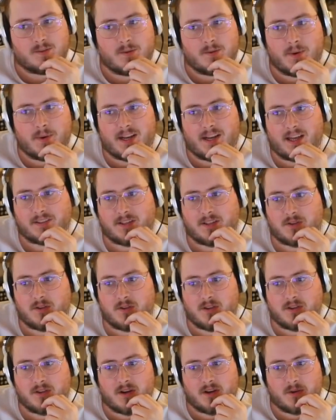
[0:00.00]
We might have to
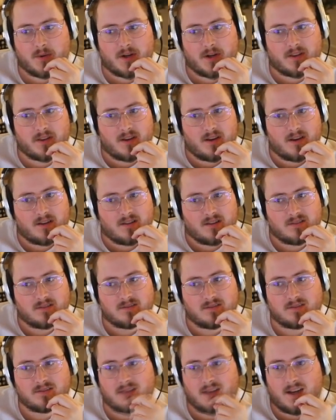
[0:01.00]
do the dirty work, though.
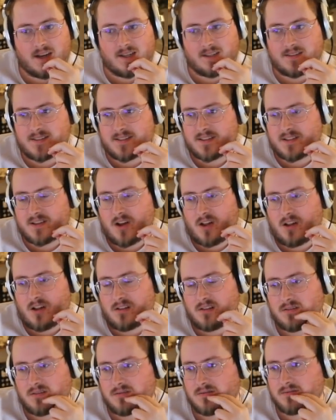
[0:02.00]
Uh, this is a
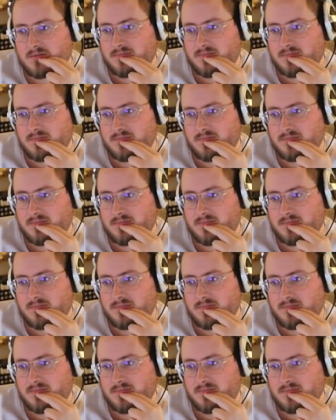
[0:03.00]
call.